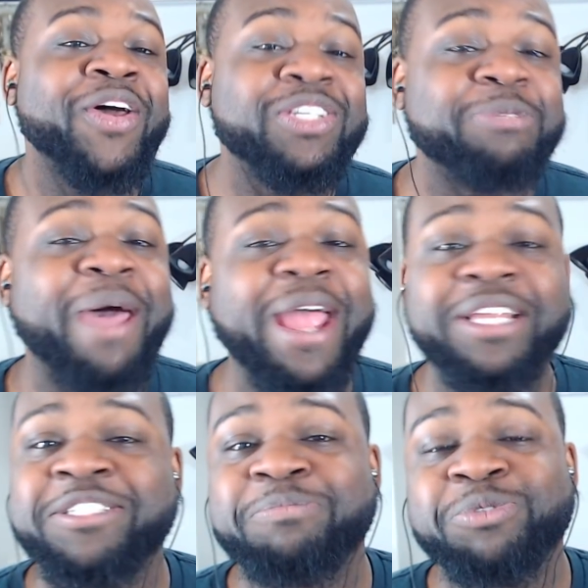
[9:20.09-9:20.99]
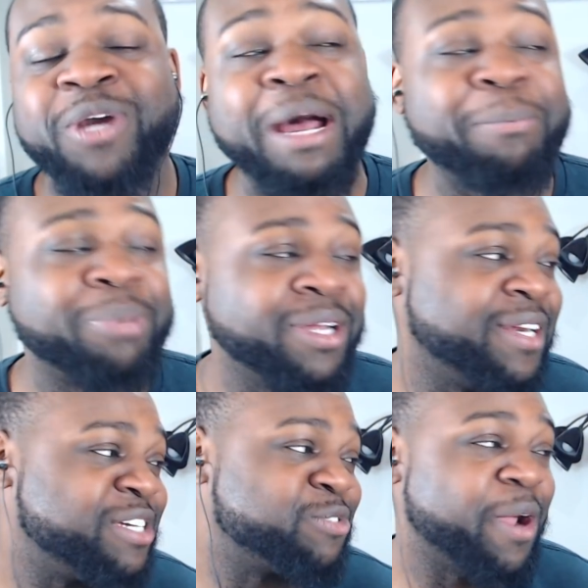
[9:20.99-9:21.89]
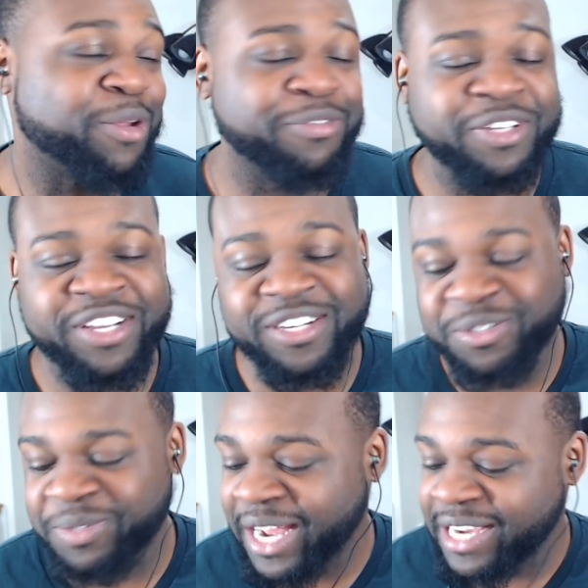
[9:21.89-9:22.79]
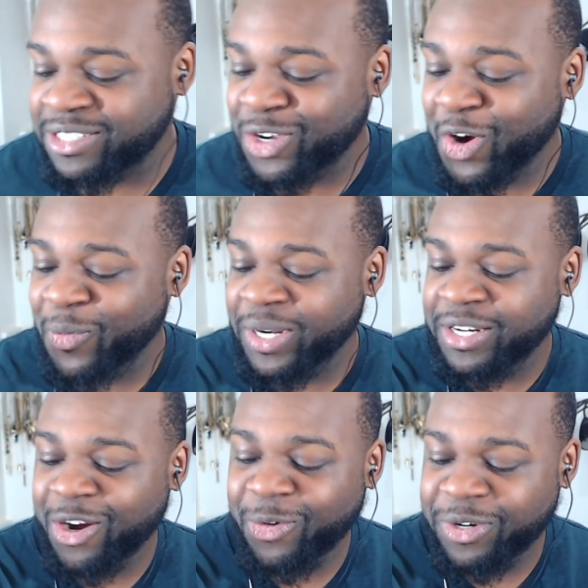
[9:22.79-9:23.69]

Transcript: Smack the subscribe button that's right over there, as you guys already know.